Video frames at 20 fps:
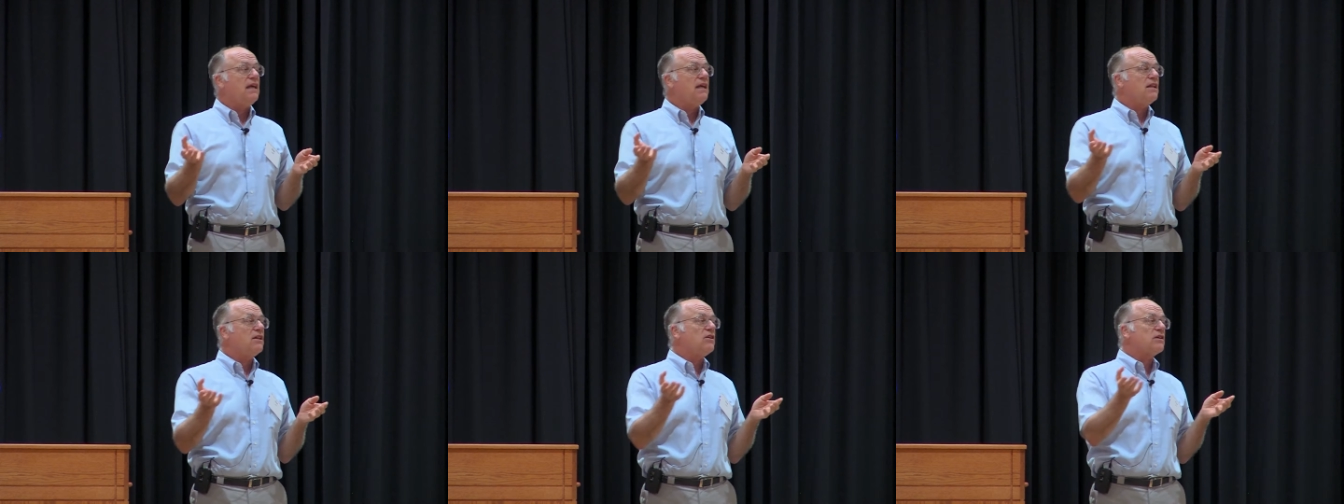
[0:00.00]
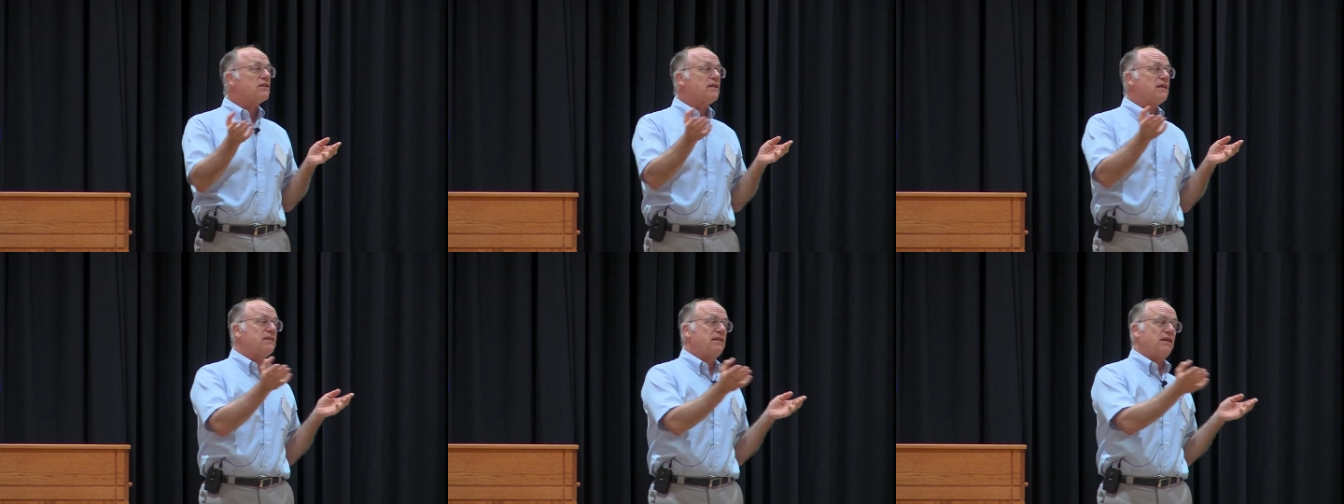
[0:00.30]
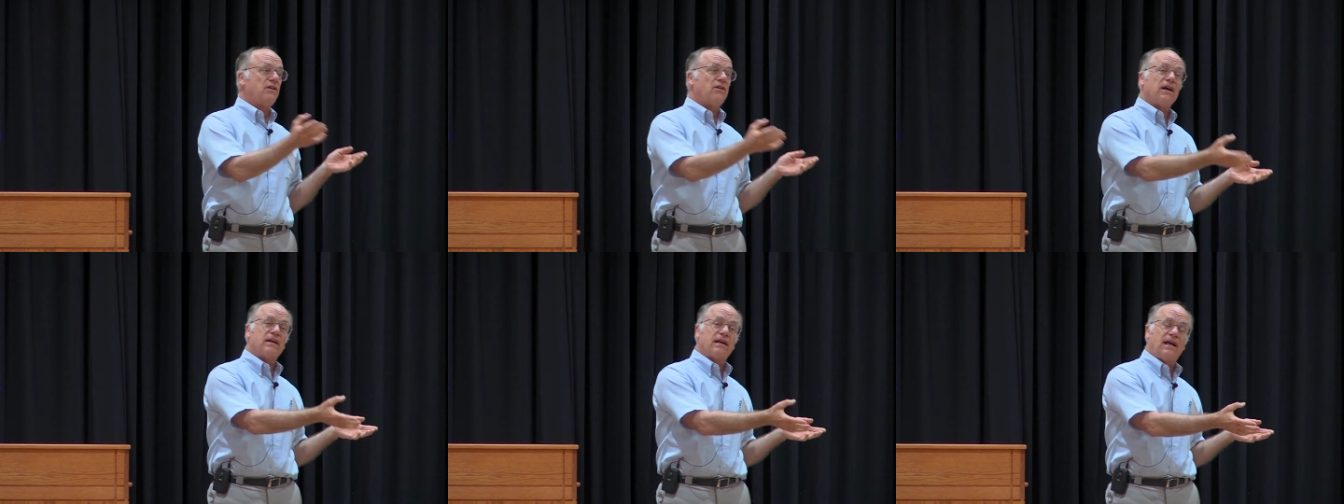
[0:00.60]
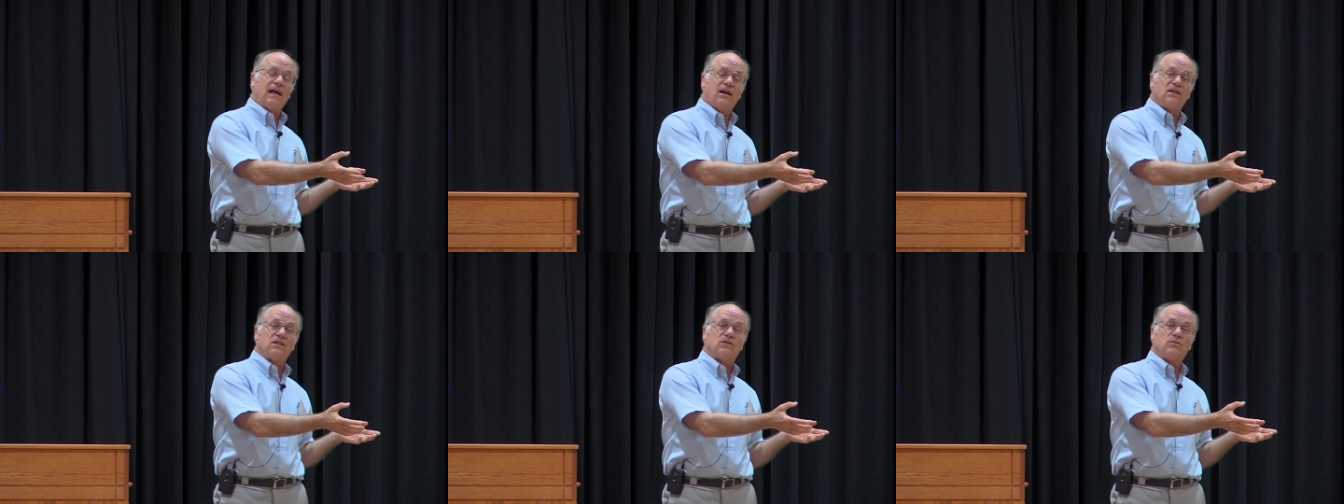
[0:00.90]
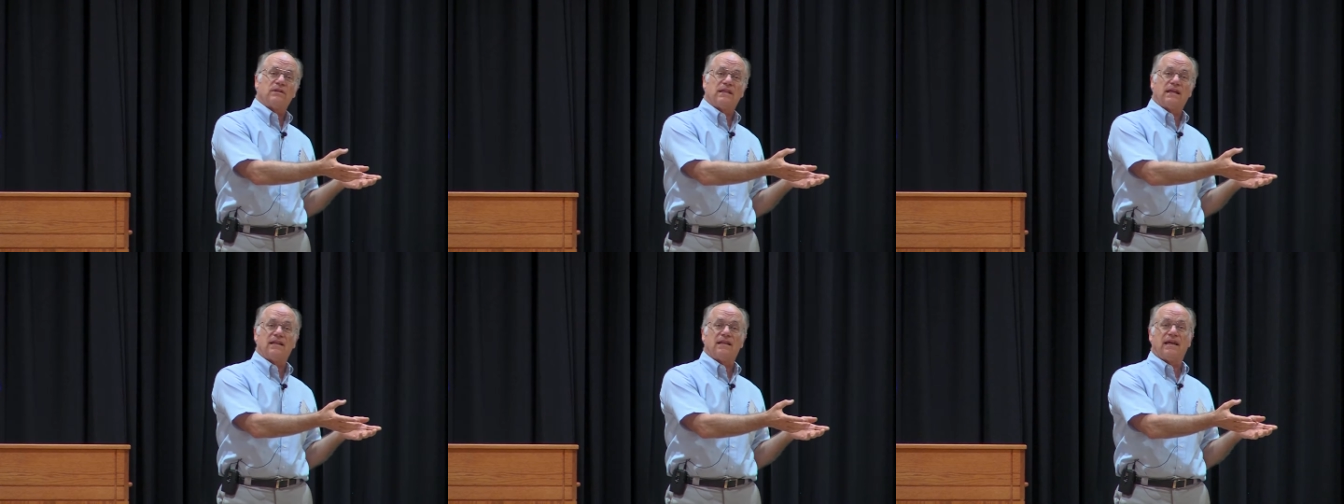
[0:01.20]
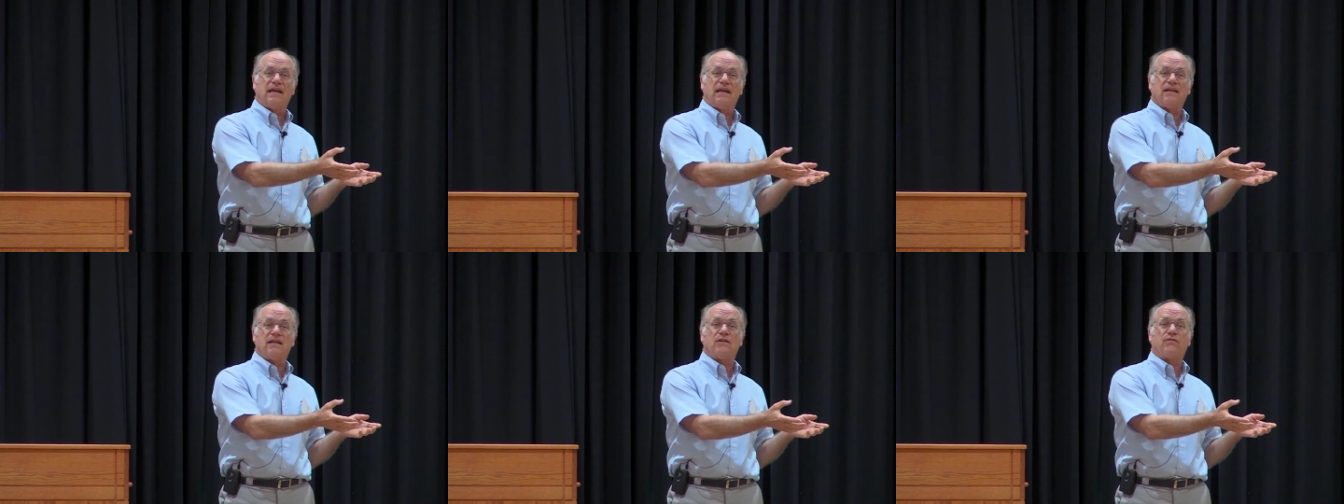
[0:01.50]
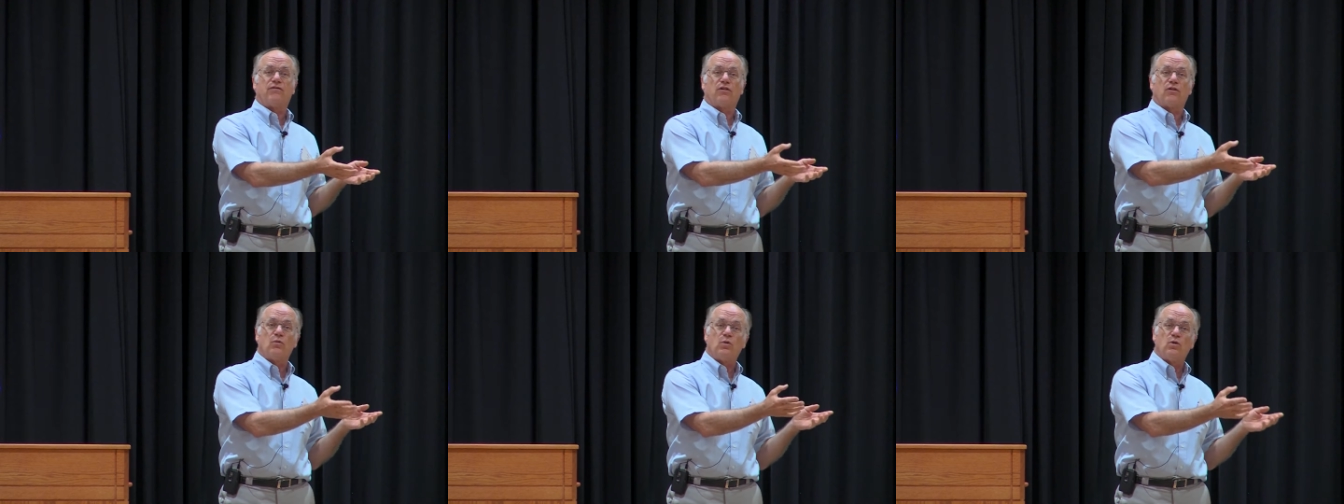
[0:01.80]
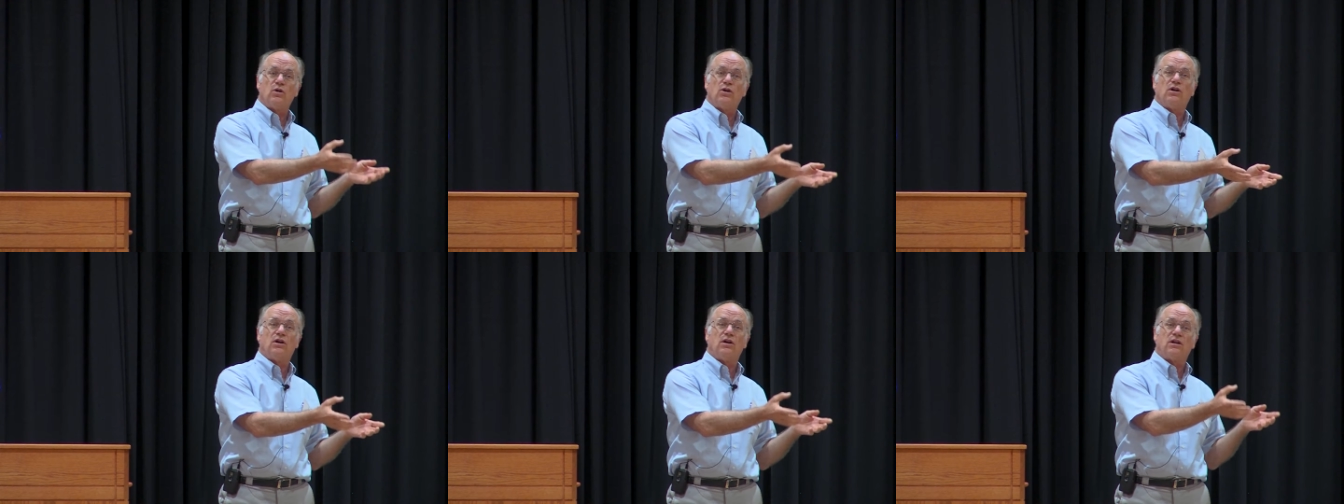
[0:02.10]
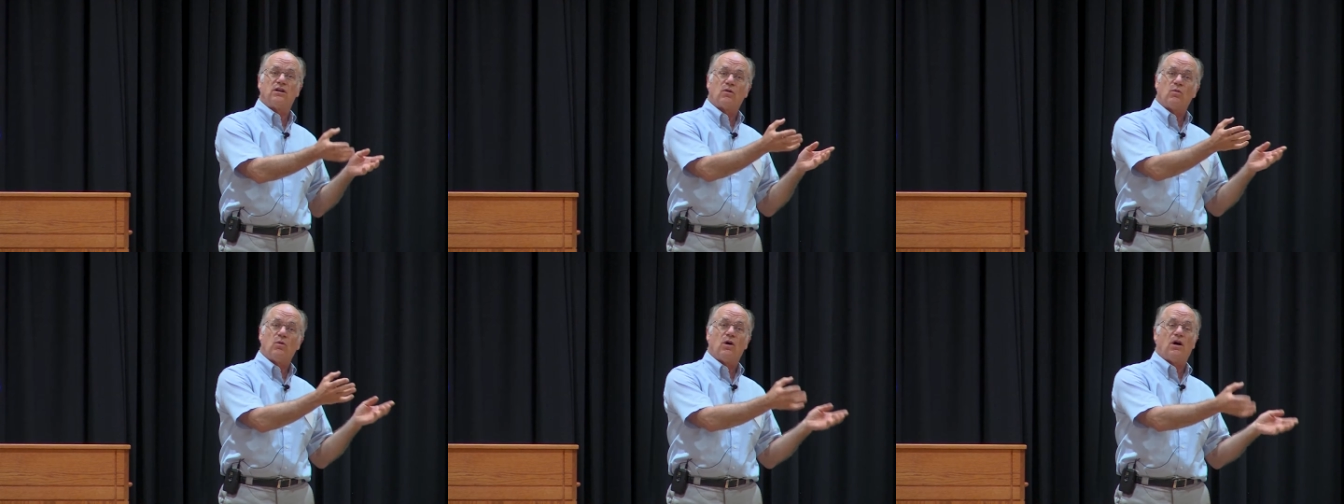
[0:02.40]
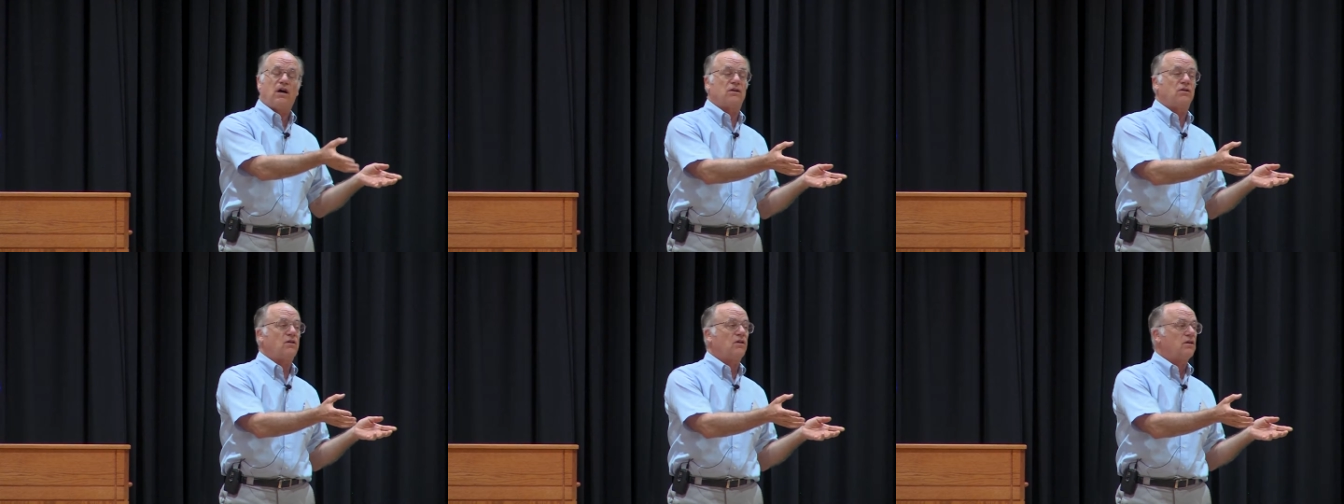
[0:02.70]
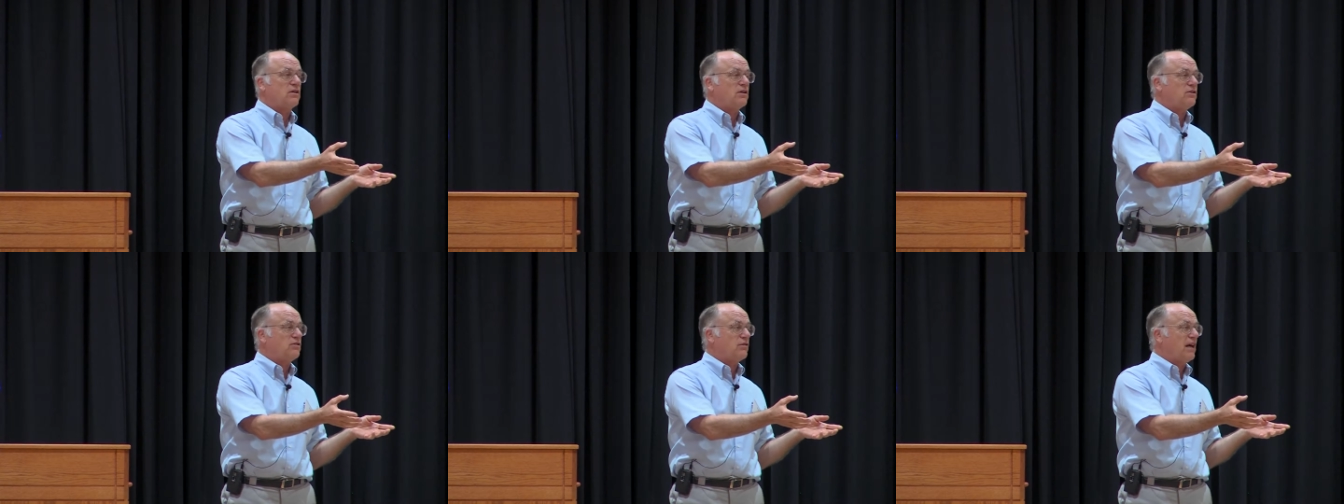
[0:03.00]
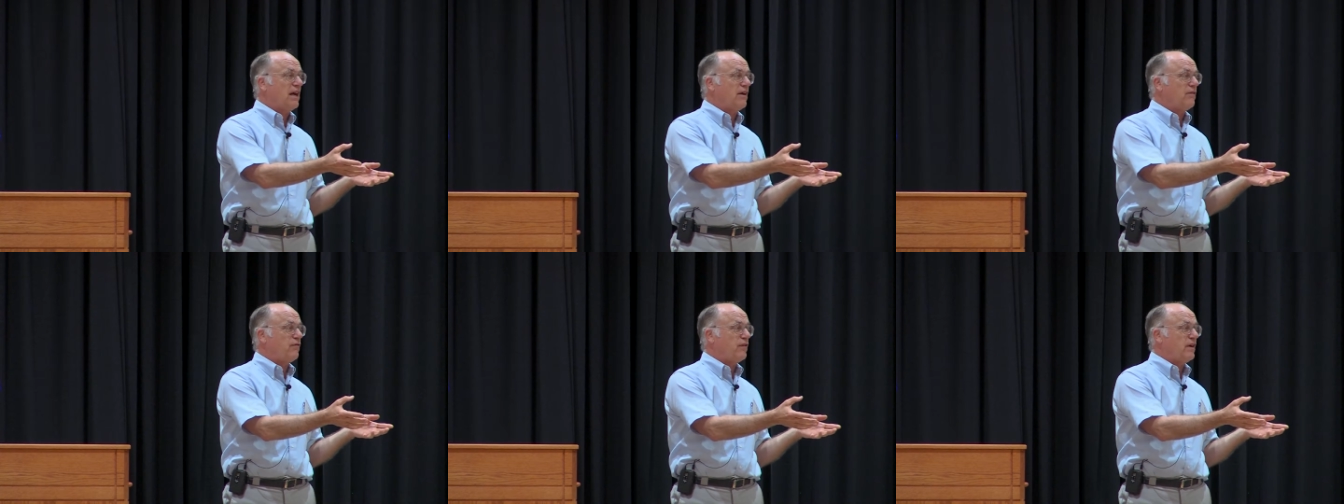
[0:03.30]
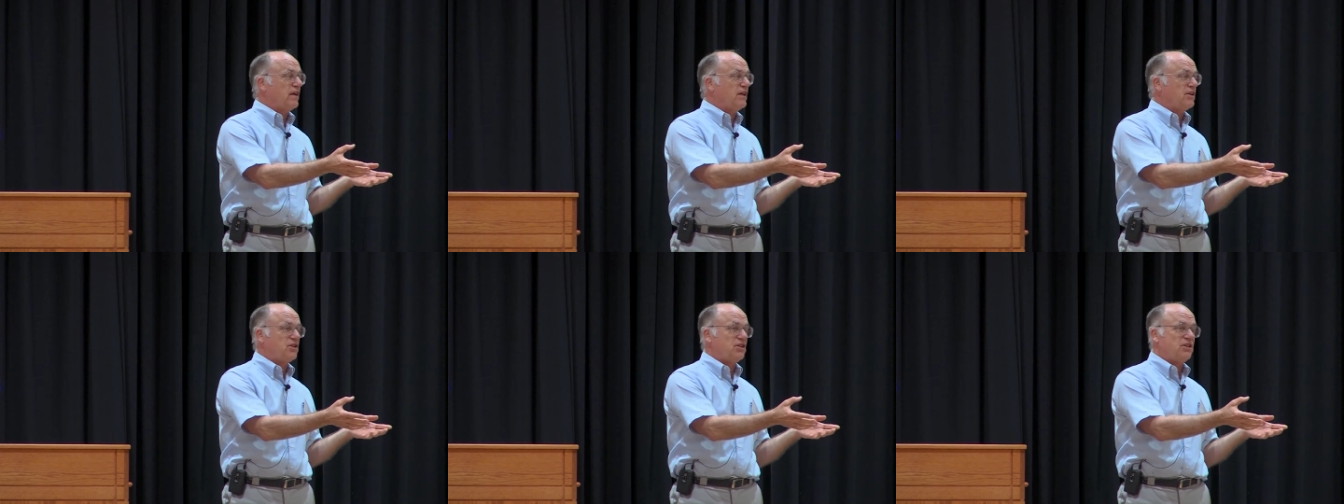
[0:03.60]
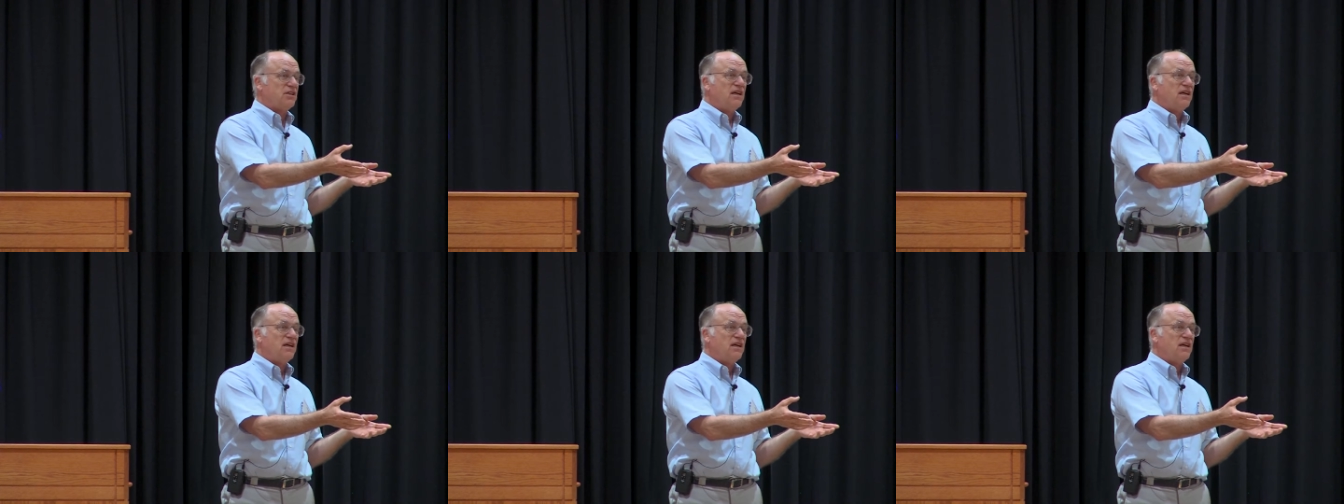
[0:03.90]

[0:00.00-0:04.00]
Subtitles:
looked at their accounts when they landed for wood or water or to dry fish.